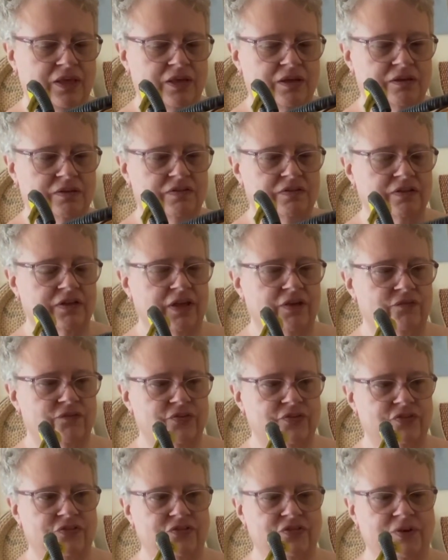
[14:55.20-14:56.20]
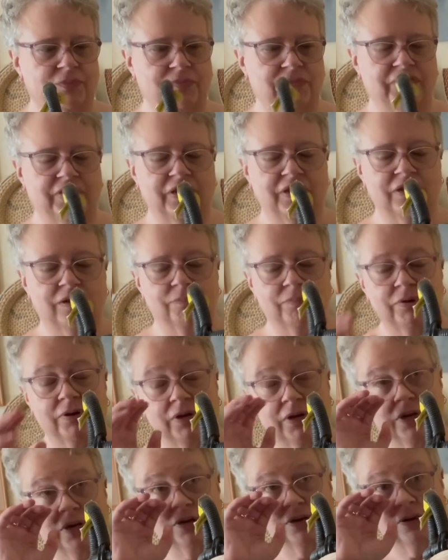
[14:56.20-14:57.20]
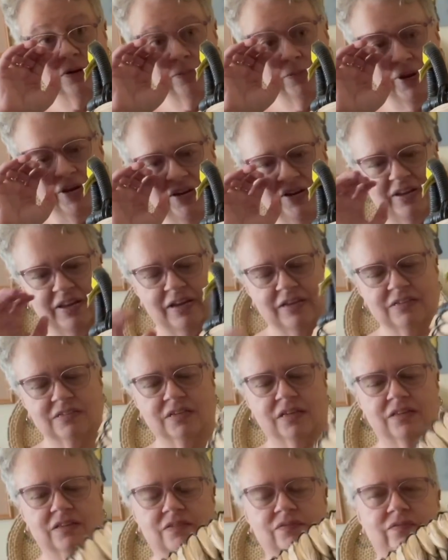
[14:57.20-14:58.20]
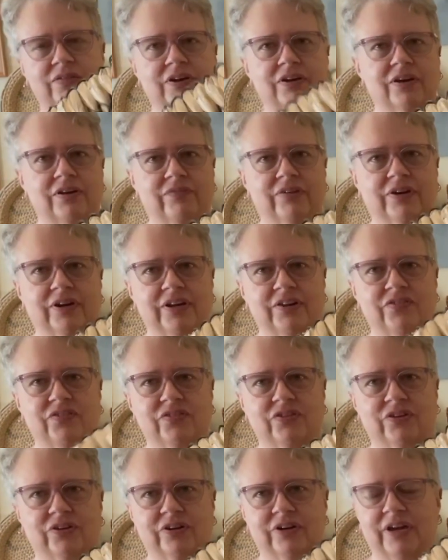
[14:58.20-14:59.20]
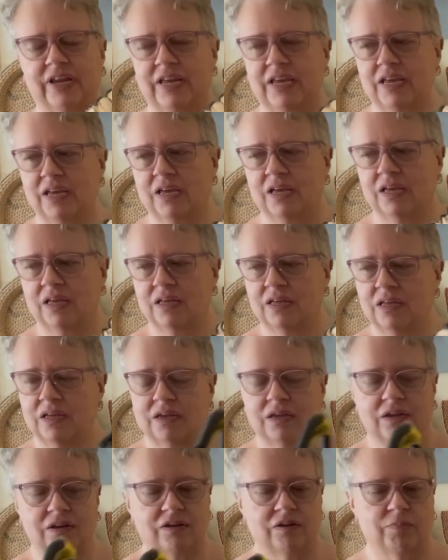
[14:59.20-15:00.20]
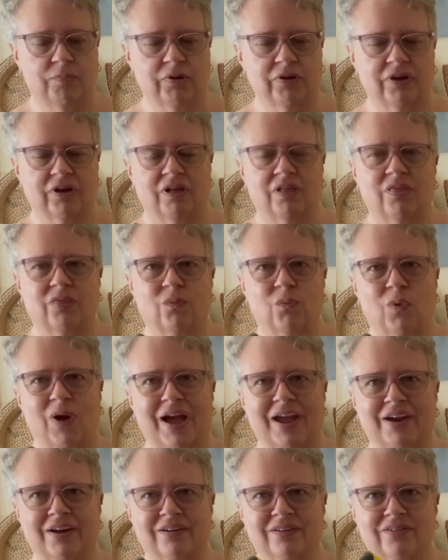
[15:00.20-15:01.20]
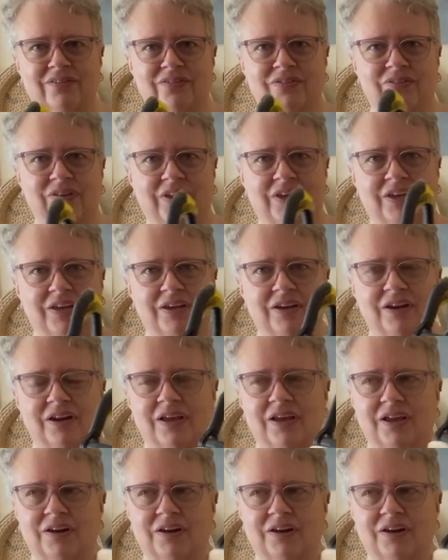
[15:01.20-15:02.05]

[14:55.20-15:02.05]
Just looking for something to put under my desk. It's very, very sturdy to put all the wires in. I